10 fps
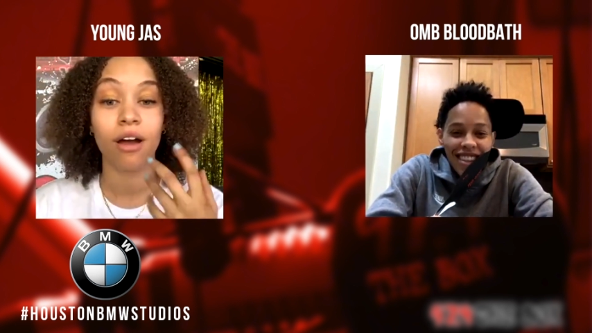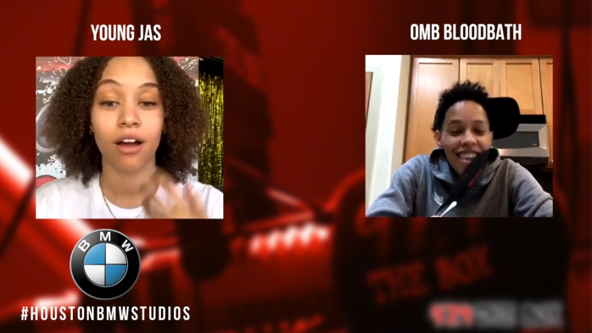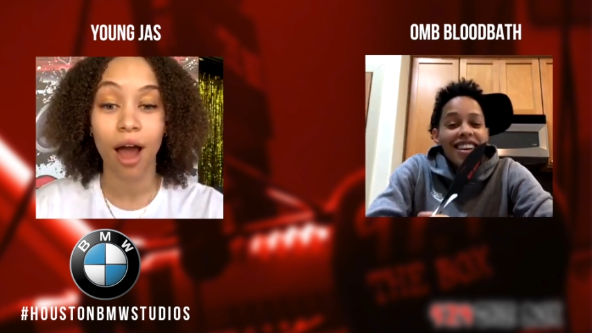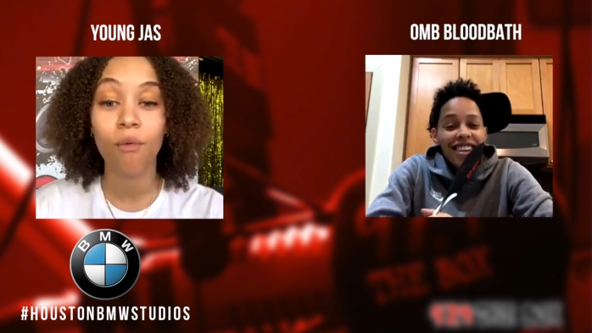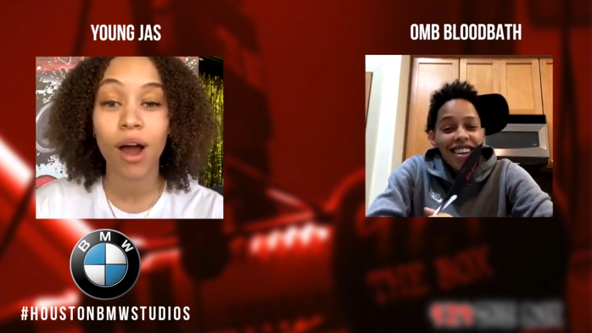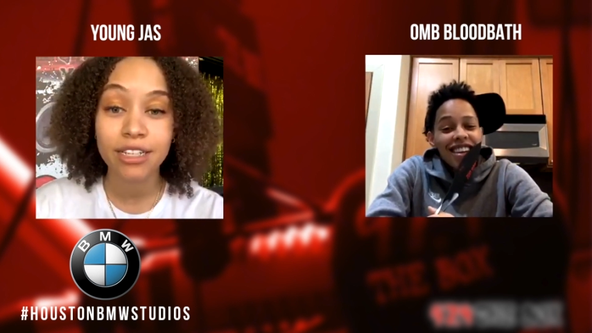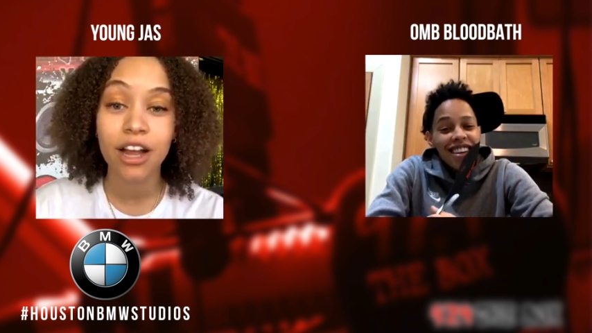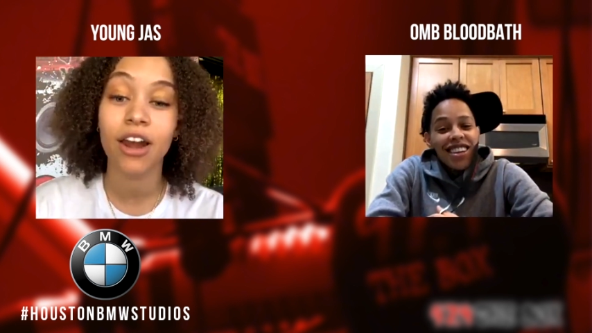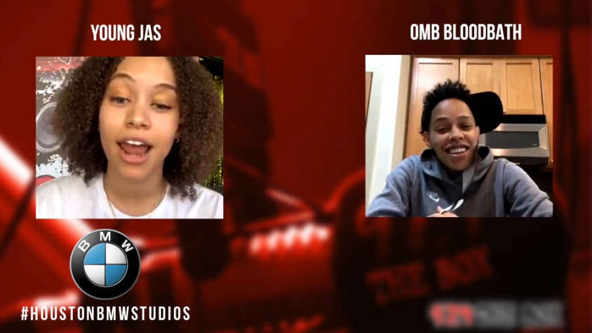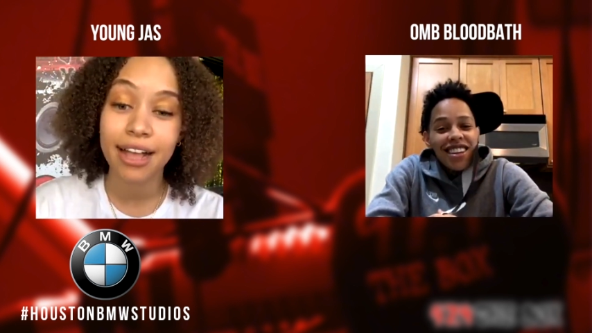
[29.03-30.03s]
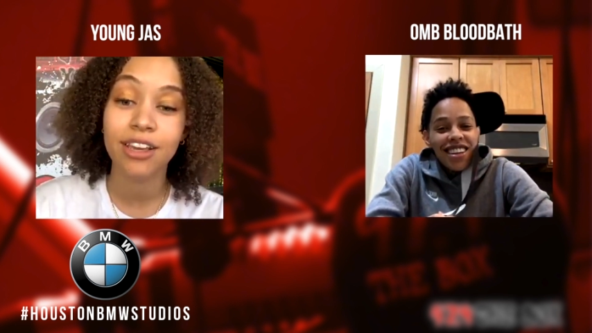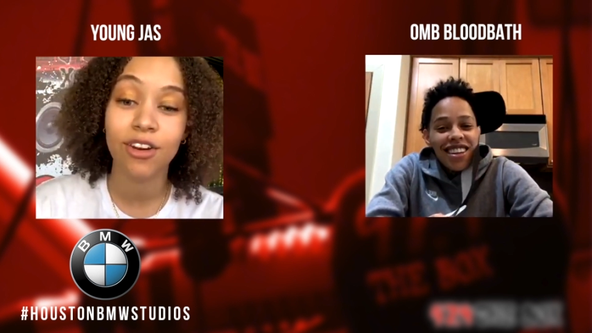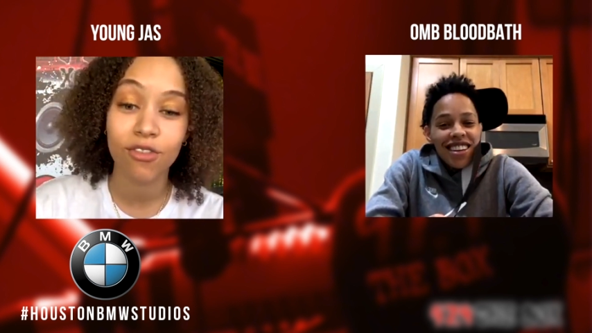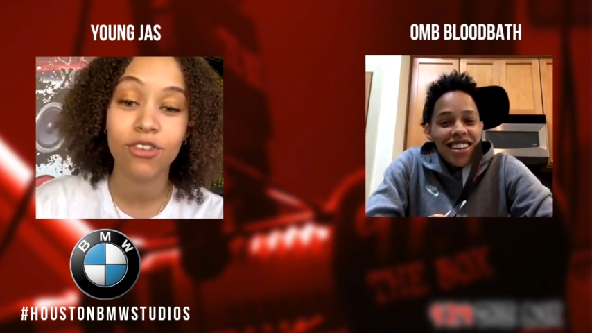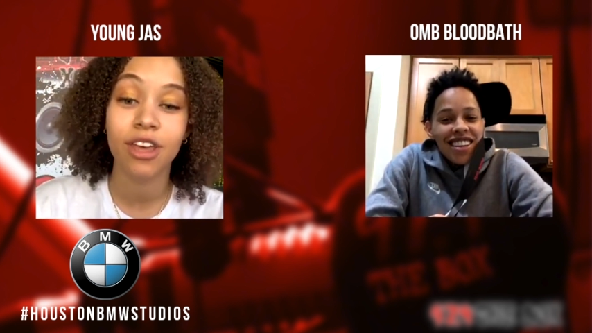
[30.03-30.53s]
Speaker 1: I, I watched our last
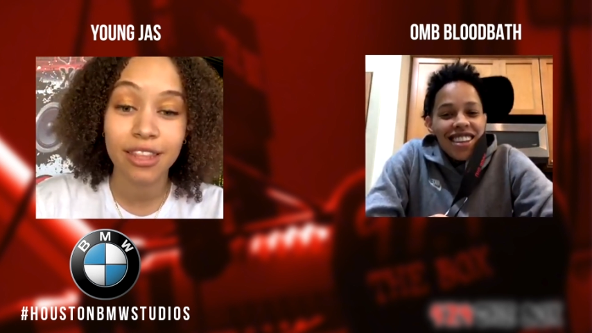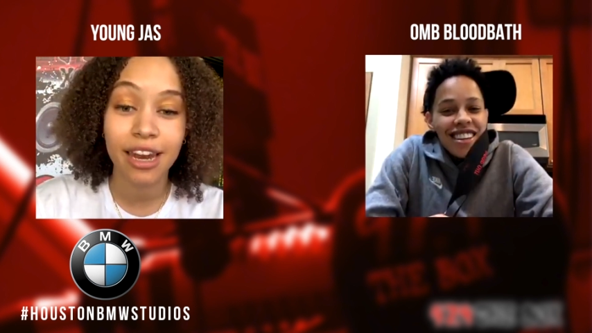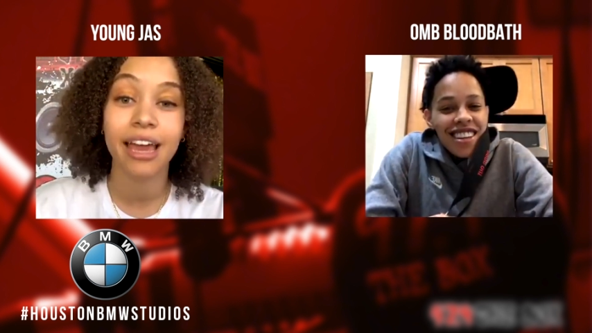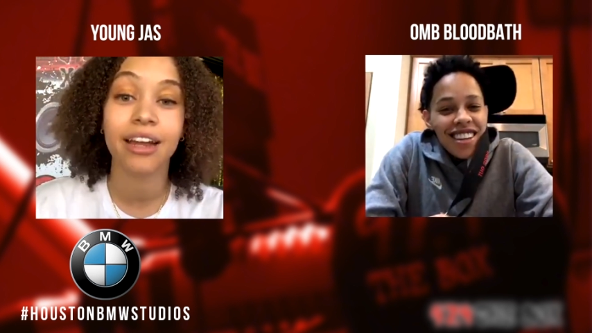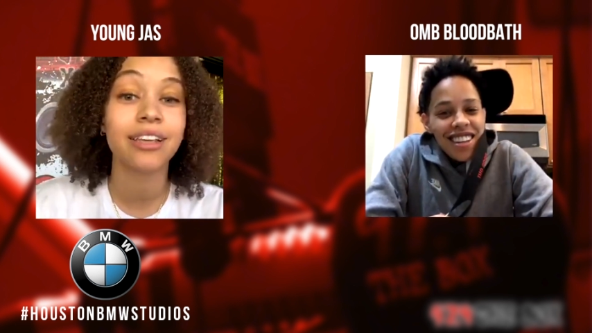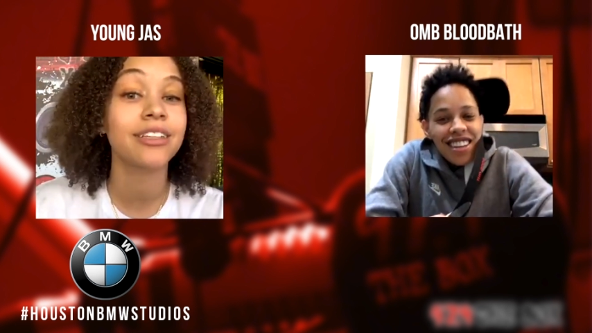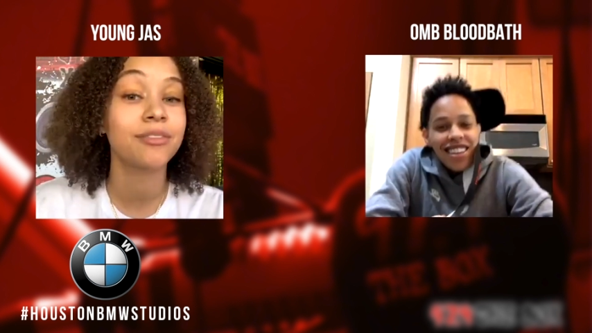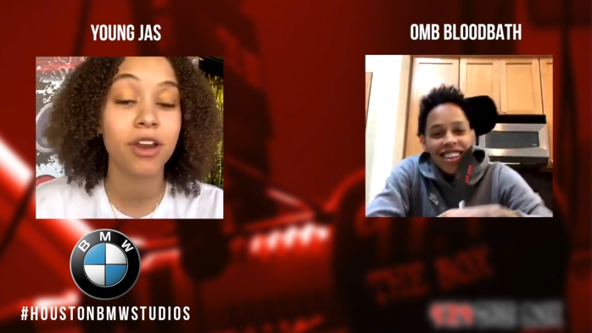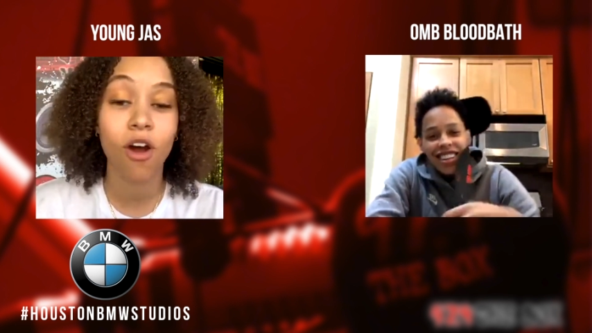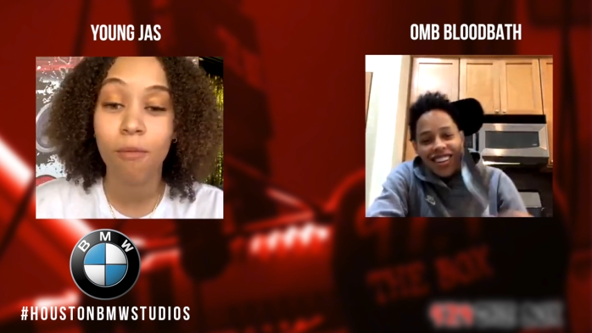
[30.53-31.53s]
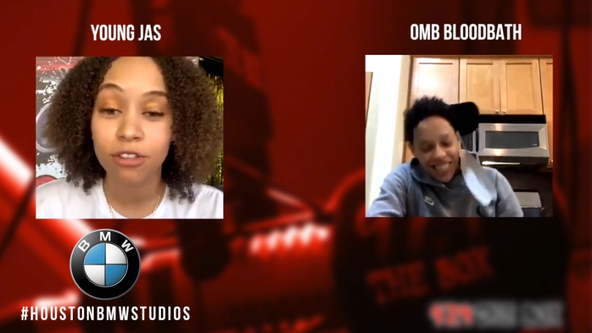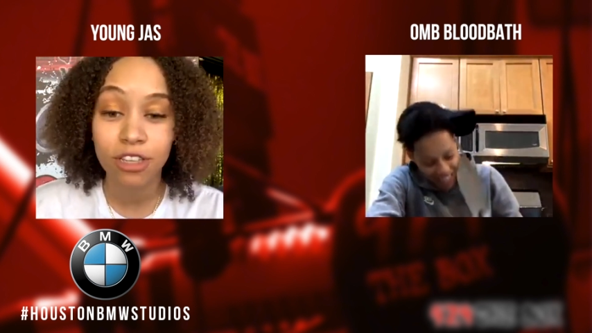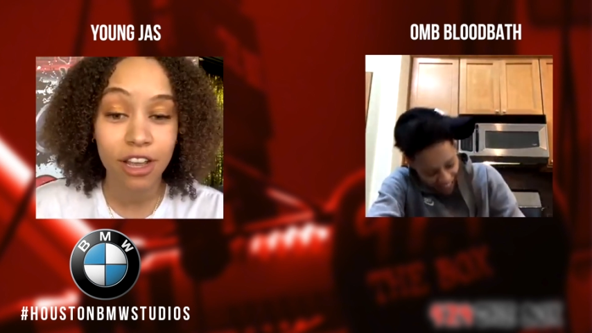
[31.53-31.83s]
interview the other day, and I was like, it's been almost a year,